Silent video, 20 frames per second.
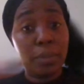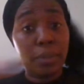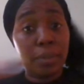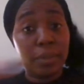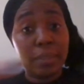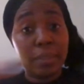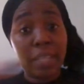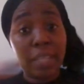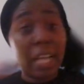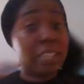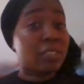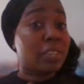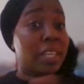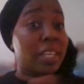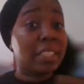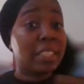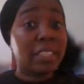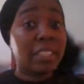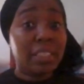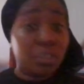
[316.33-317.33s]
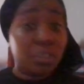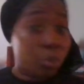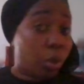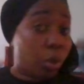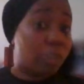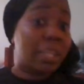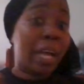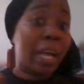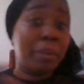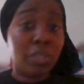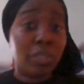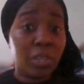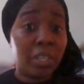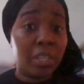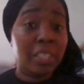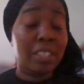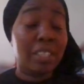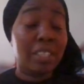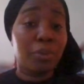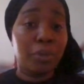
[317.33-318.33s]
That's already, your time is
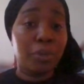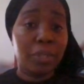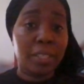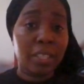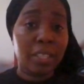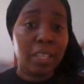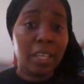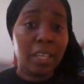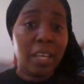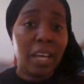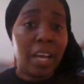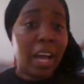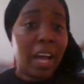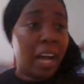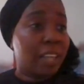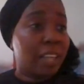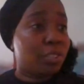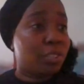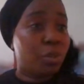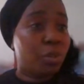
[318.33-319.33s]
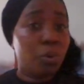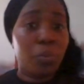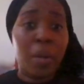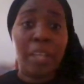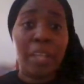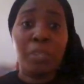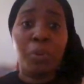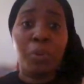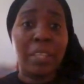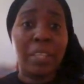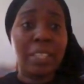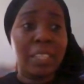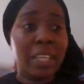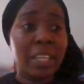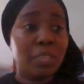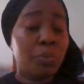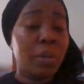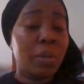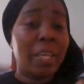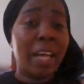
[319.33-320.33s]
already going. And you know, when you are
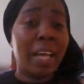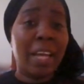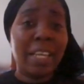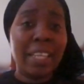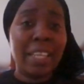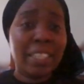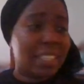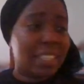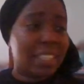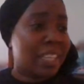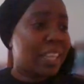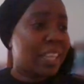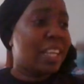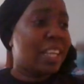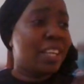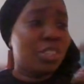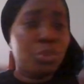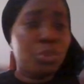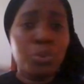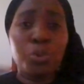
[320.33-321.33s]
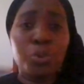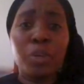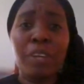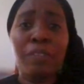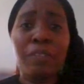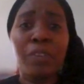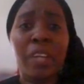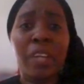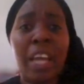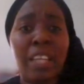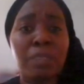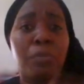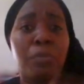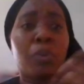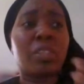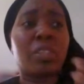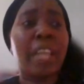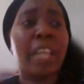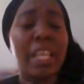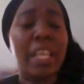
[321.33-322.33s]
delayed, when you are late, you will even get
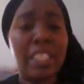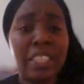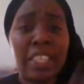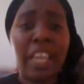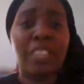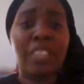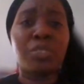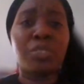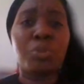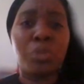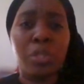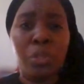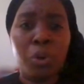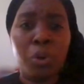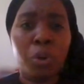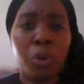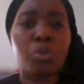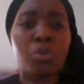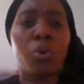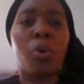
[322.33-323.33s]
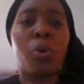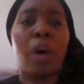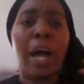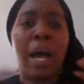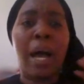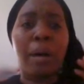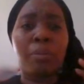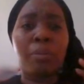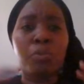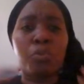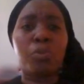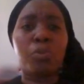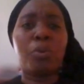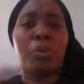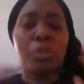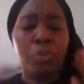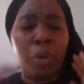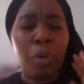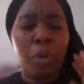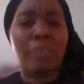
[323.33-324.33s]
more tense getting to the hall. So um,
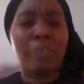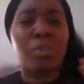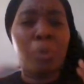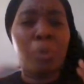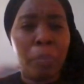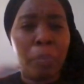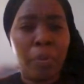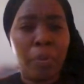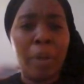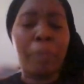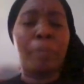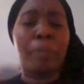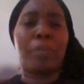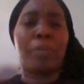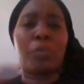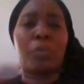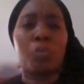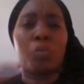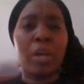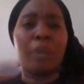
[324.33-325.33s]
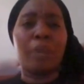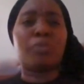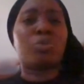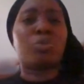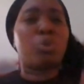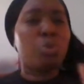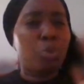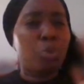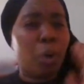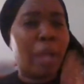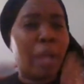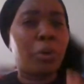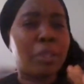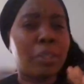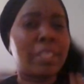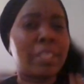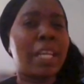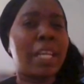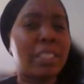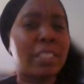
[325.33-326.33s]
you have to prep well so you are
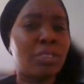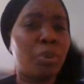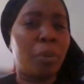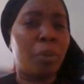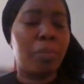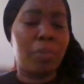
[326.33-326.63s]
not tensed up